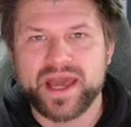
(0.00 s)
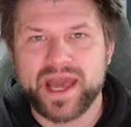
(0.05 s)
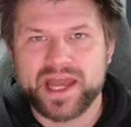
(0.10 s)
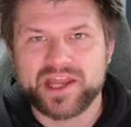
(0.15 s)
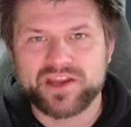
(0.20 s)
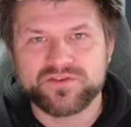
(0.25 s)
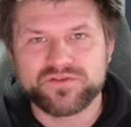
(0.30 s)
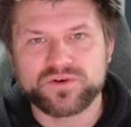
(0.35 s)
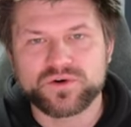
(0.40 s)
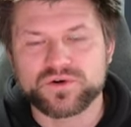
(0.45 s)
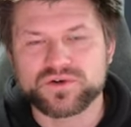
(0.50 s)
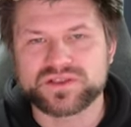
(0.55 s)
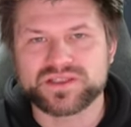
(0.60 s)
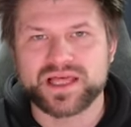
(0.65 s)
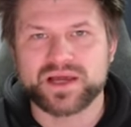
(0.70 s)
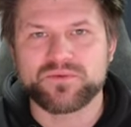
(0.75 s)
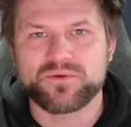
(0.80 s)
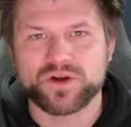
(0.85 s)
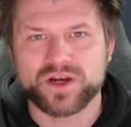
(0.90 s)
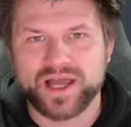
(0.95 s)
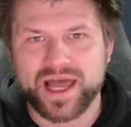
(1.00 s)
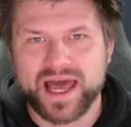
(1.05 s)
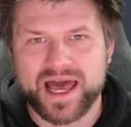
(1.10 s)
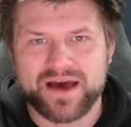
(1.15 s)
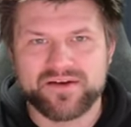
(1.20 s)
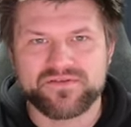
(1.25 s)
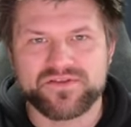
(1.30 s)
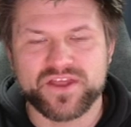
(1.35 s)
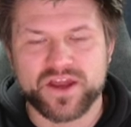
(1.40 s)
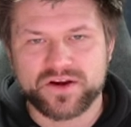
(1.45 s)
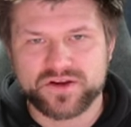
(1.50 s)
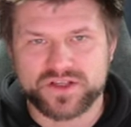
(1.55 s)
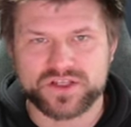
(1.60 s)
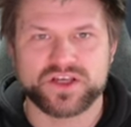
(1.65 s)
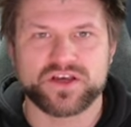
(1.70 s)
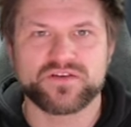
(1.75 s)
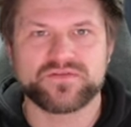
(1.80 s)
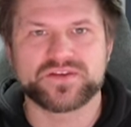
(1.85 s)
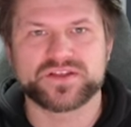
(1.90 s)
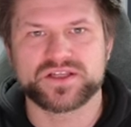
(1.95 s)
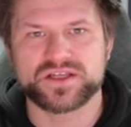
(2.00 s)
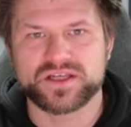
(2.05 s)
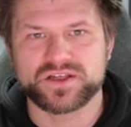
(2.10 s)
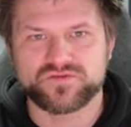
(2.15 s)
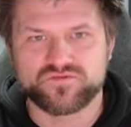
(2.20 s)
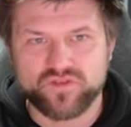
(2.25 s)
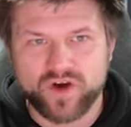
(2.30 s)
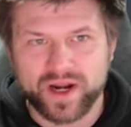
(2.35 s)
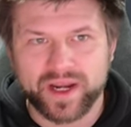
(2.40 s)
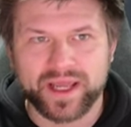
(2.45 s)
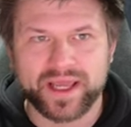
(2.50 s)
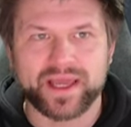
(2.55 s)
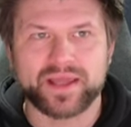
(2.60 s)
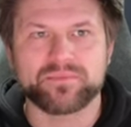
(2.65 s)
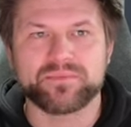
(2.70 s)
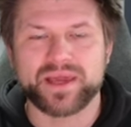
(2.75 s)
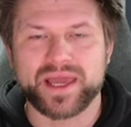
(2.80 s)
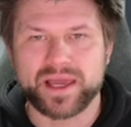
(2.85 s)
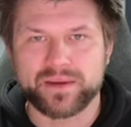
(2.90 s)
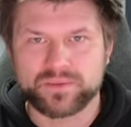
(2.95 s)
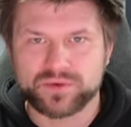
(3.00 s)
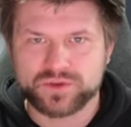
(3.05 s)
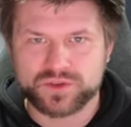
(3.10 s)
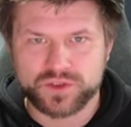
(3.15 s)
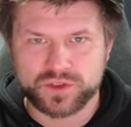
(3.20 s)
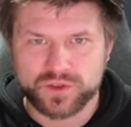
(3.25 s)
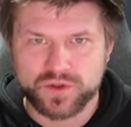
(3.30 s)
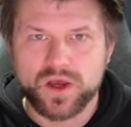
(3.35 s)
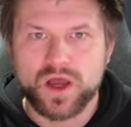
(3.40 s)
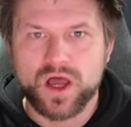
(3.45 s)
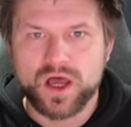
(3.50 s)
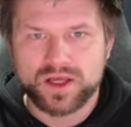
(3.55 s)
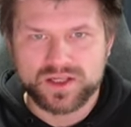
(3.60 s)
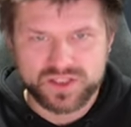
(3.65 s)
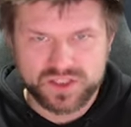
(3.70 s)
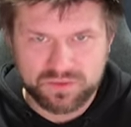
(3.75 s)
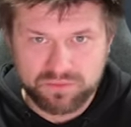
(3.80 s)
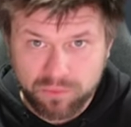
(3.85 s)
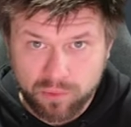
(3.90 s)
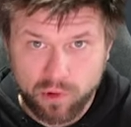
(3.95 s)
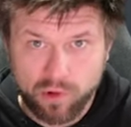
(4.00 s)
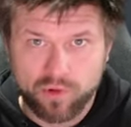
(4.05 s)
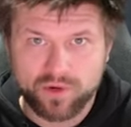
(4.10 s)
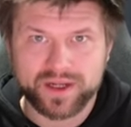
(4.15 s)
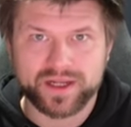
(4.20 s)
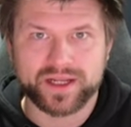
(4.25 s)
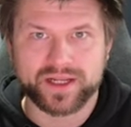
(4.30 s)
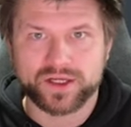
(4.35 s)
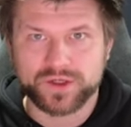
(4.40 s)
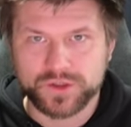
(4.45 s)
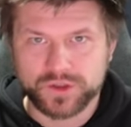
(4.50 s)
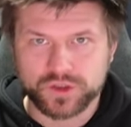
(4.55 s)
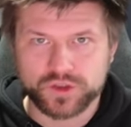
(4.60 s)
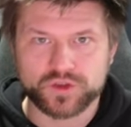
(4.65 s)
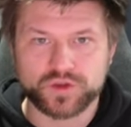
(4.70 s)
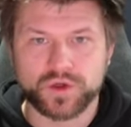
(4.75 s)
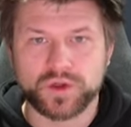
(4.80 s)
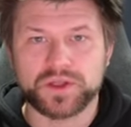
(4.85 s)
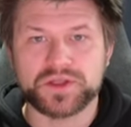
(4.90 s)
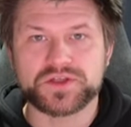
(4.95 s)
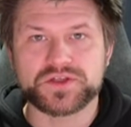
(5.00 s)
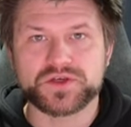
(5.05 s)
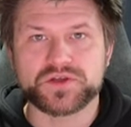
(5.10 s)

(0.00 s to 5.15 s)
And of course, they want to have their services running and be able to support it and control it.